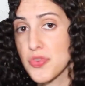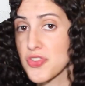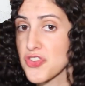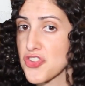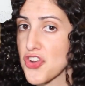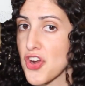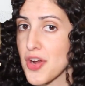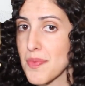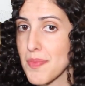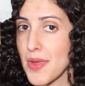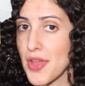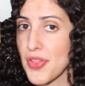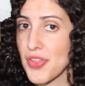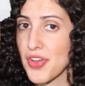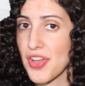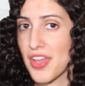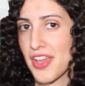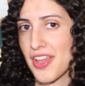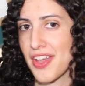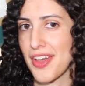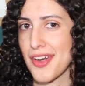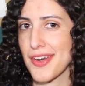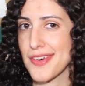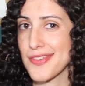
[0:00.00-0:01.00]
We'll start by
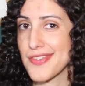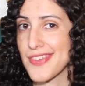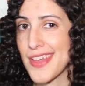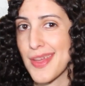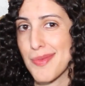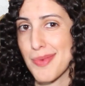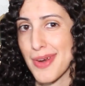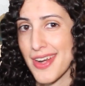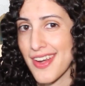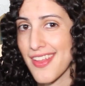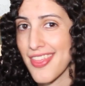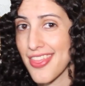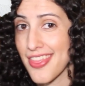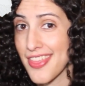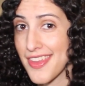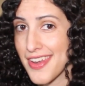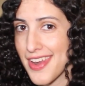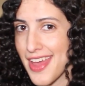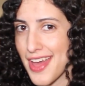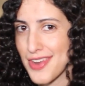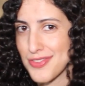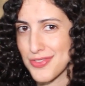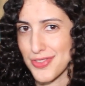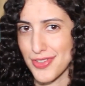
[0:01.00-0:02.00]
looking at our favorite, the
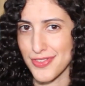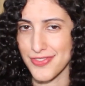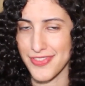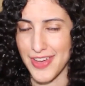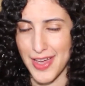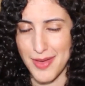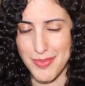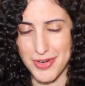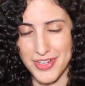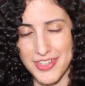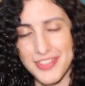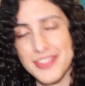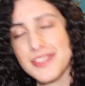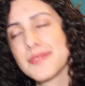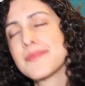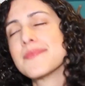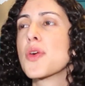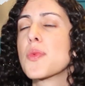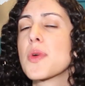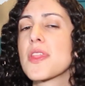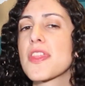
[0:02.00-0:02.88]
natural fibers.